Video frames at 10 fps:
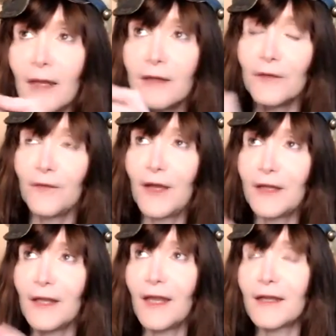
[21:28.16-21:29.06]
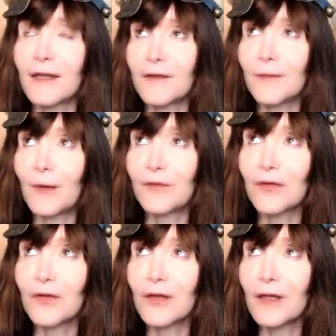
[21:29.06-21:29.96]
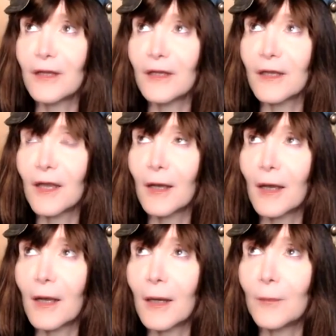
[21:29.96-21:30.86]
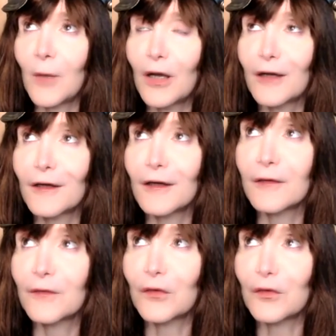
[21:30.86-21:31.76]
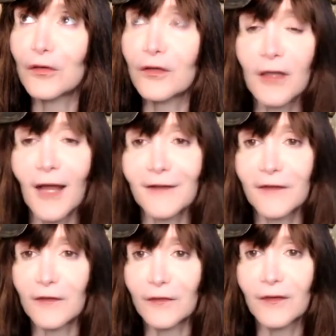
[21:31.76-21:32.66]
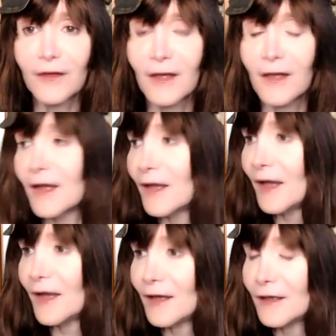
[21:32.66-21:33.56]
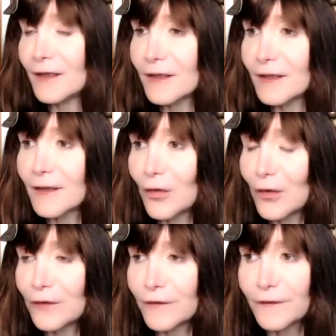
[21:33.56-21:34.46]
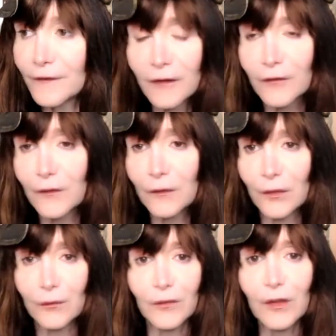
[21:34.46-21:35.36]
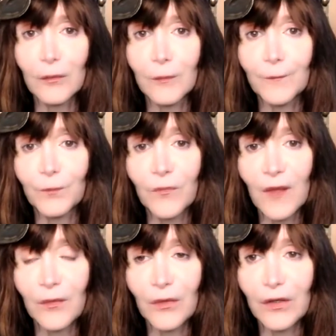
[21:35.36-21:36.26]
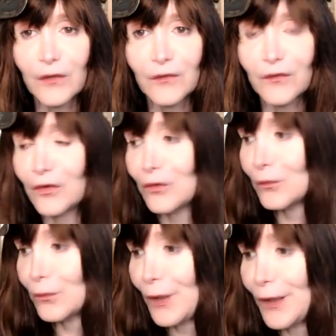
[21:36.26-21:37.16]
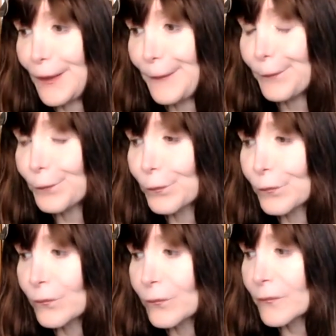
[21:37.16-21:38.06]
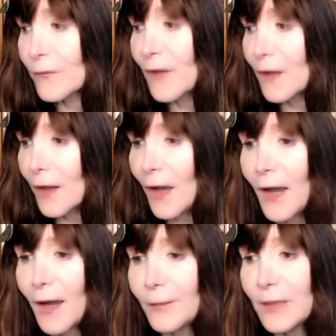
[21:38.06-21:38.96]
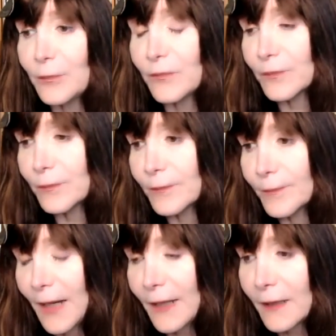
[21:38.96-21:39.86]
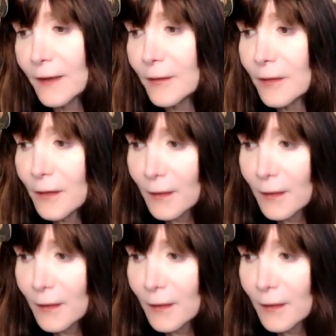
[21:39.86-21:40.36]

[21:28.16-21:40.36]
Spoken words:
and you find that especially among certain classes, and there are just things you don't do and things you, I mean, by